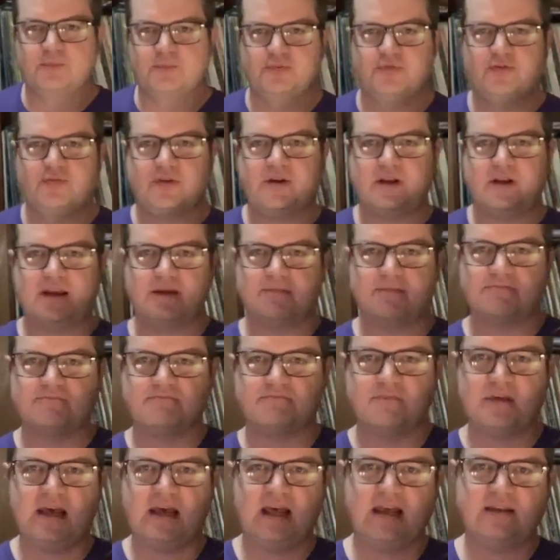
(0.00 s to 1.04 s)
pretty
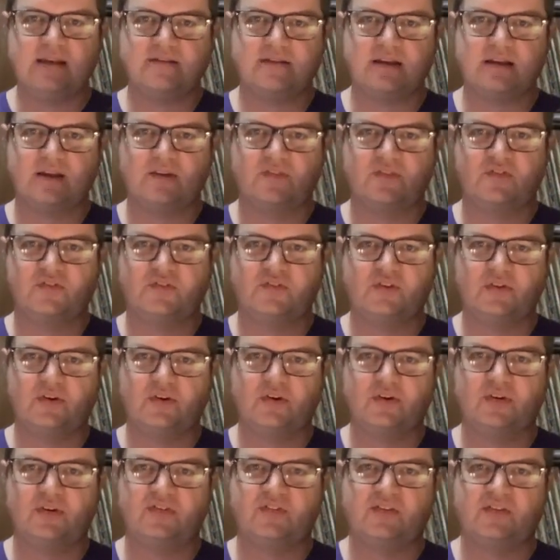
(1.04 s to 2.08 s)
amazing
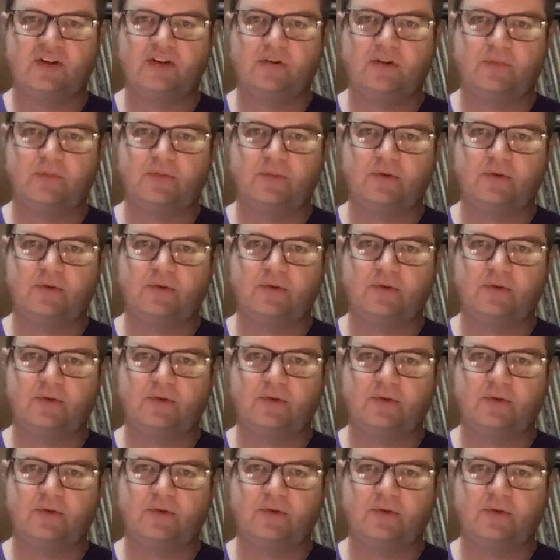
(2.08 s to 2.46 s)
single